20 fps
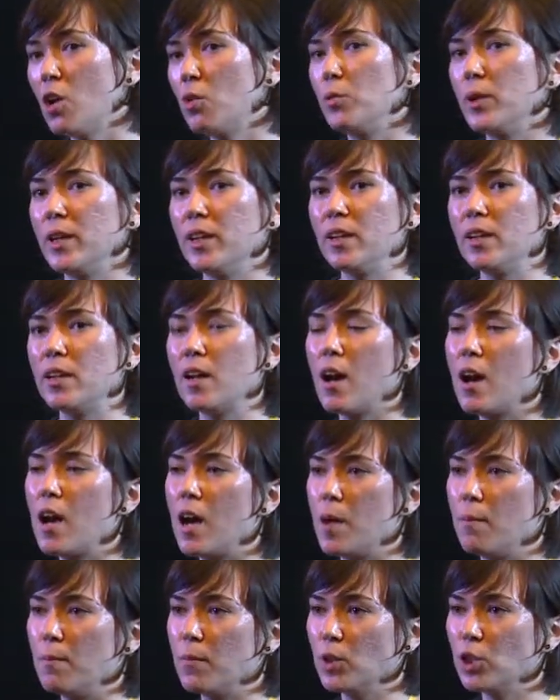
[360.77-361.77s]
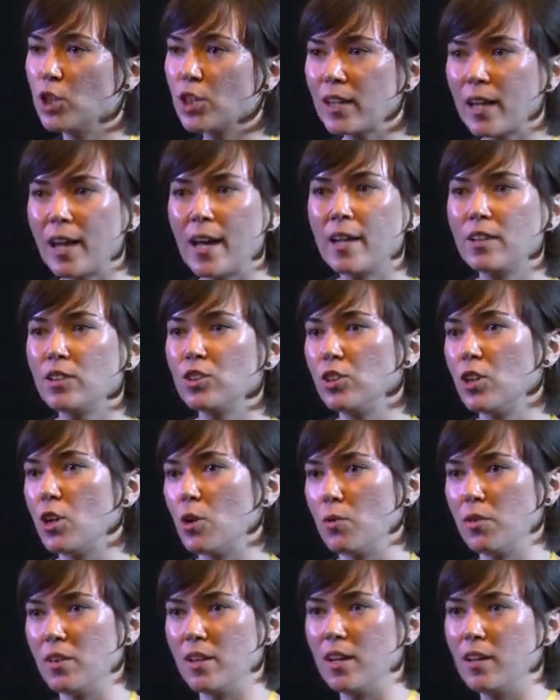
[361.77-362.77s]
We look at, you
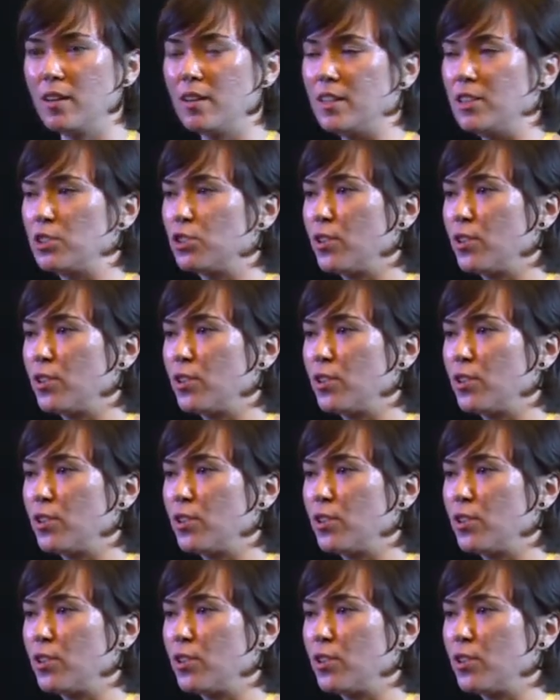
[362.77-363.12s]
know, the